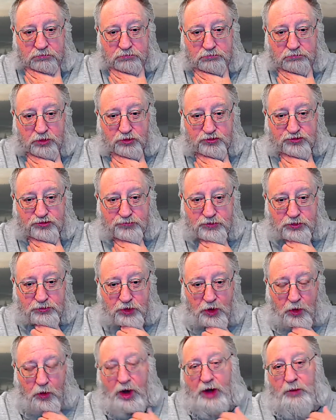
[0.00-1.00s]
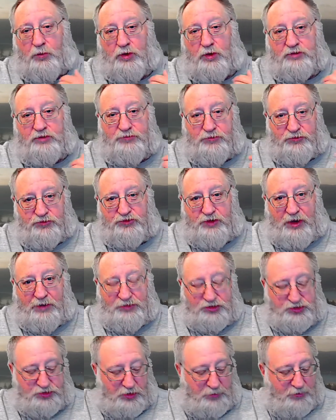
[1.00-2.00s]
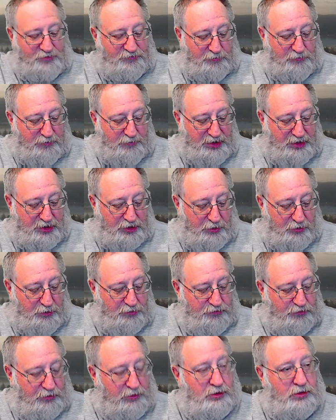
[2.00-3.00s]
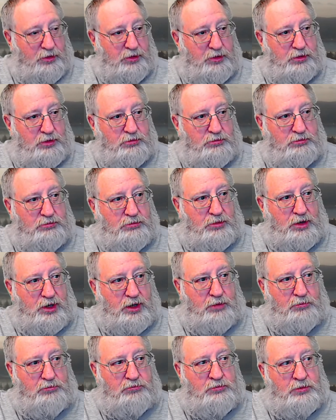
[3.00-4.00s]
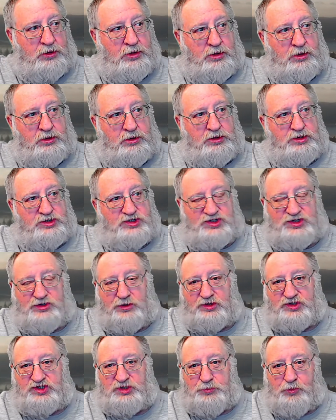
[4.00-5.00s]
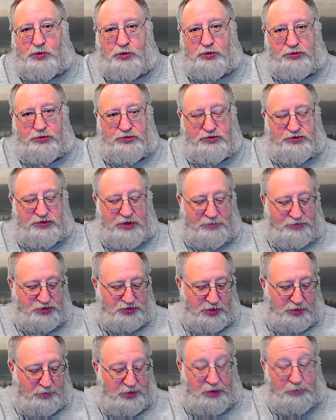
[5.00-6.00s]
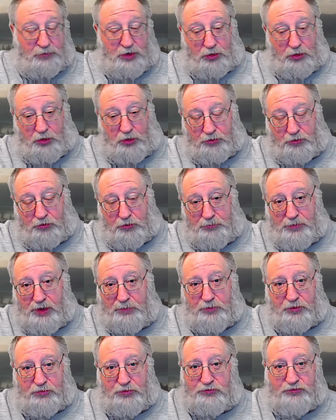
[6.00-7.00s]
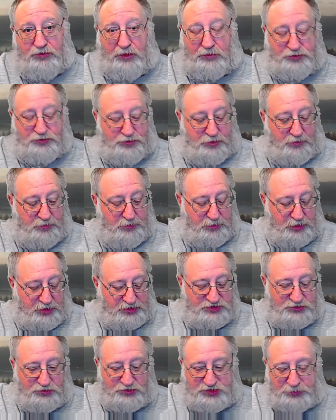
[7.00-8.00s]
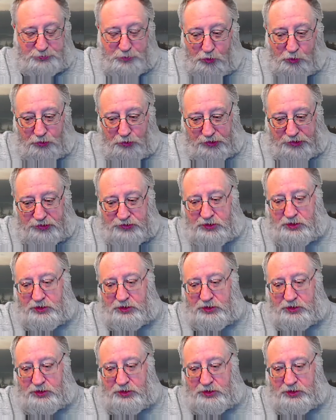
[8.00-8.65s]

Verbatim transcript: Most of you know I worked for the Salvation Army for many years. I'm still a supporter of the Salvation Army. I'm no longer a member of the Salvation Army, but I still support it.